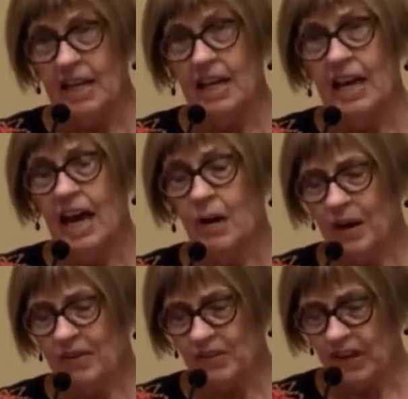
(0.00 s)

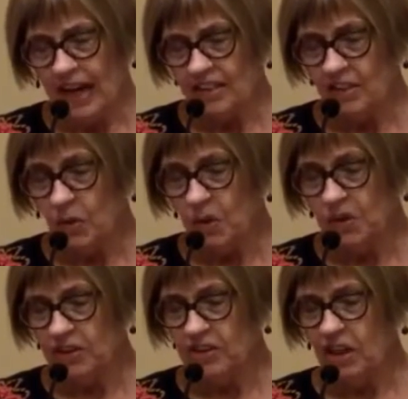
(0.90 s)
However, as an older
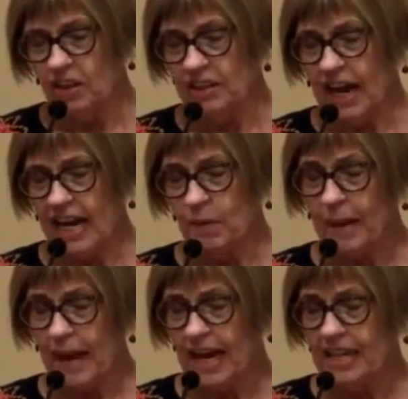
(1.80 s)
adult, I
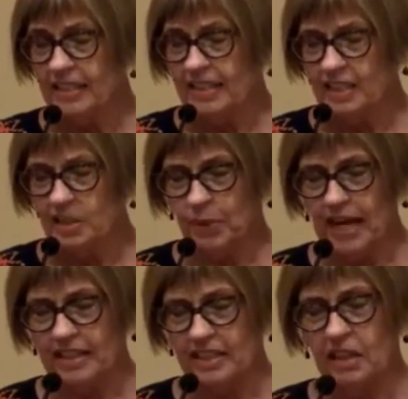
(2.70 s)
abandoned this
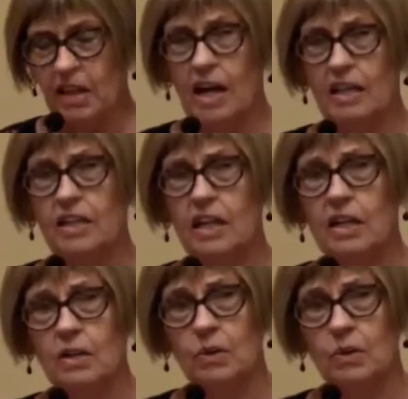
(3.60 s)
practice long ago,